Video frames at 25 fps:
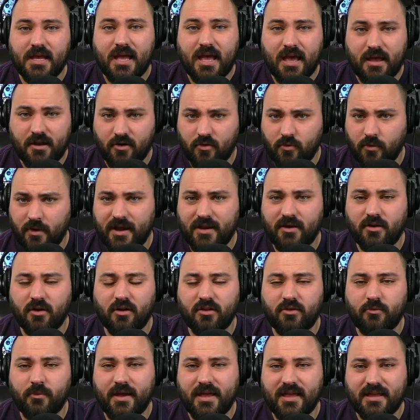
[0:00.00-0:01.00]
and grind all
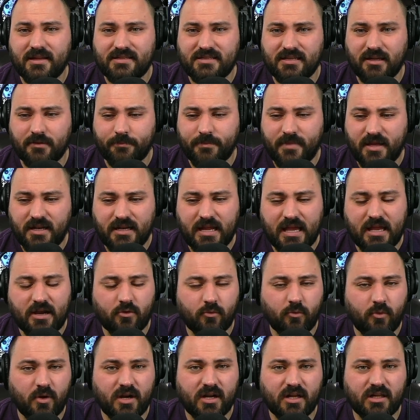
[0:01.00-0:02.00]
the way until midnight or
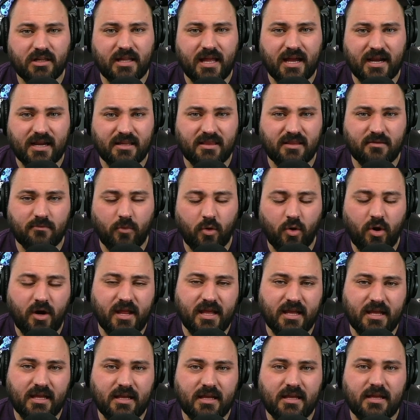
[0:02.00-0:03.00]
1 o'clock in the
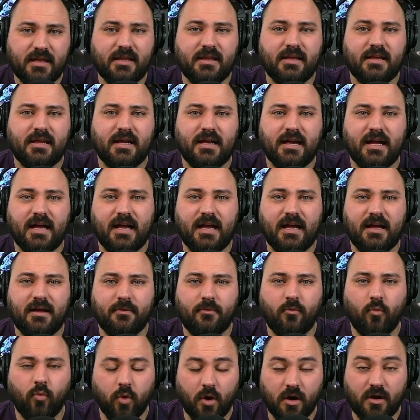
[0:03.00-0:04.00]
morning, uh,
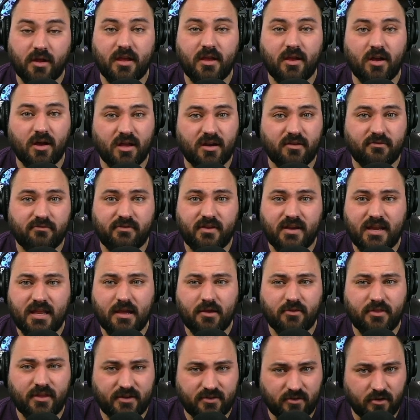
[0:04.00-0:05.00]
working on a
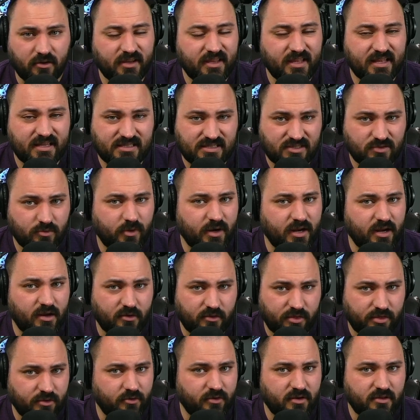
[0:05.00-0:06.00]
video that only gets 20 or
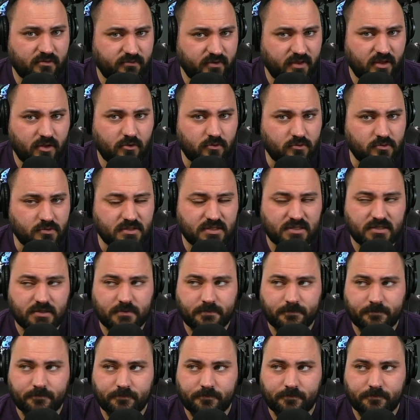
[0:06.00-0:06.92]
30 views,